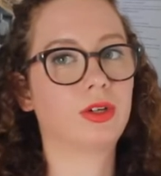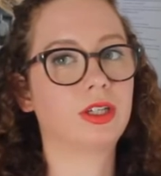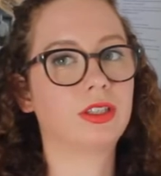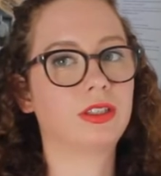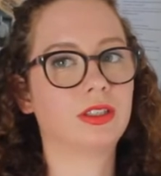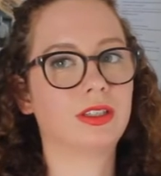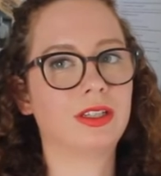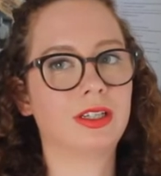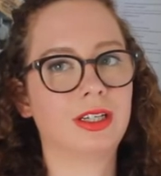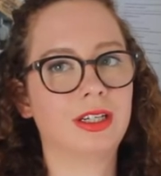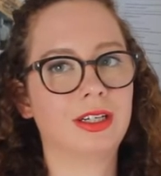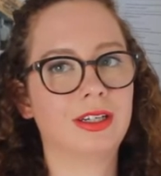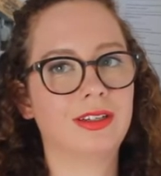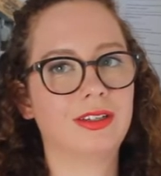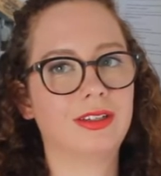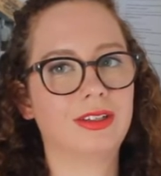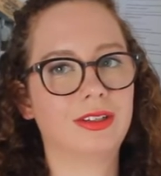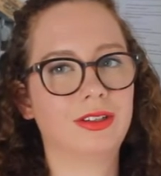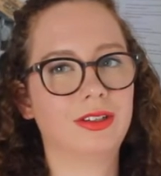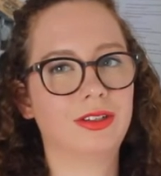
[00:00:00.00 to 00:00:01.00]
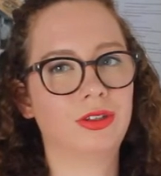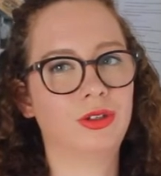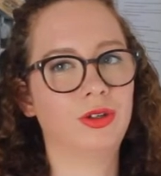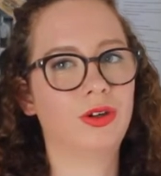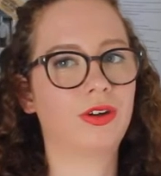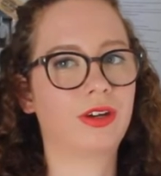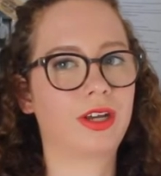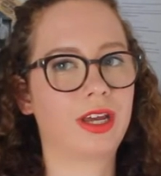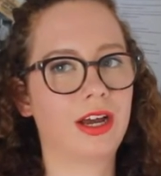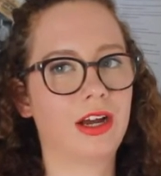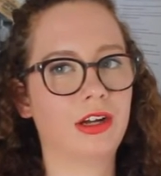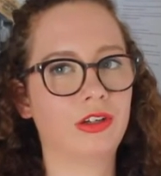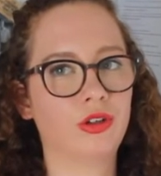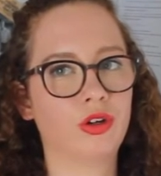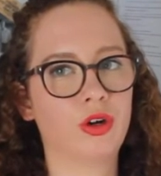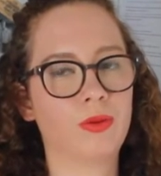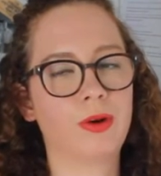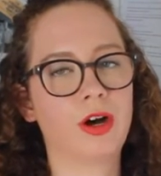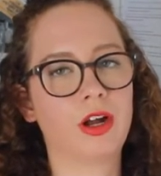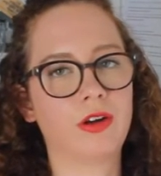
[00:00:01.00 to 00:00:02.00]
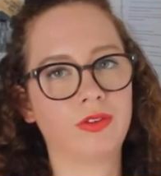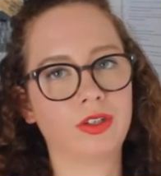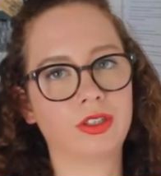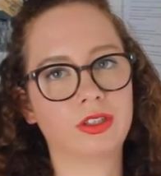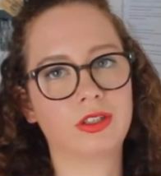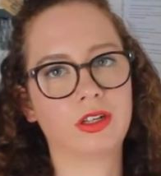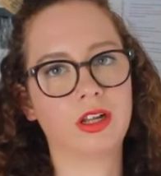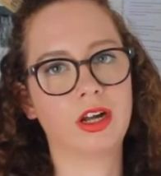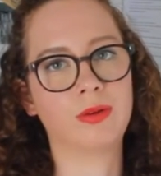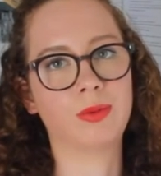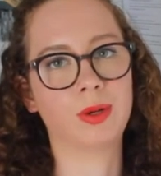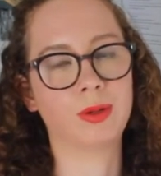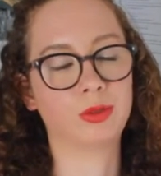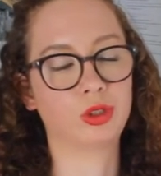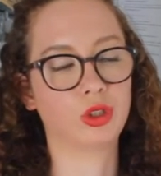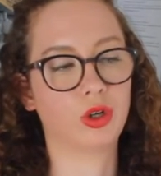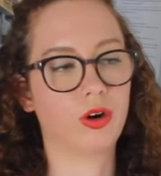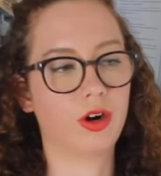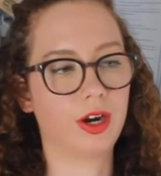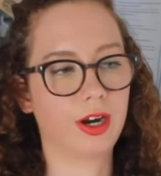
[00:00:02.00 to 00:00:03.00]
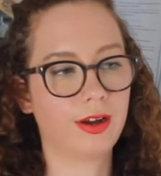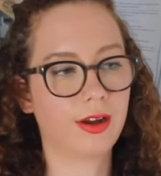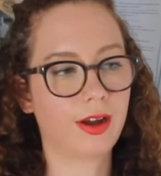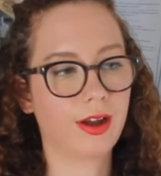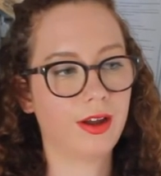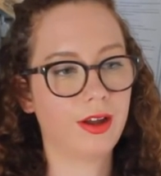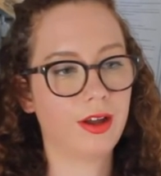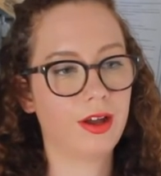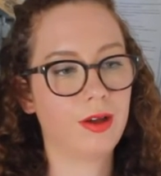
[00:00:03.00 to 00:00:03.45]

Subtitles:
recently, you don't count, you're not part of this club, I'm sorry.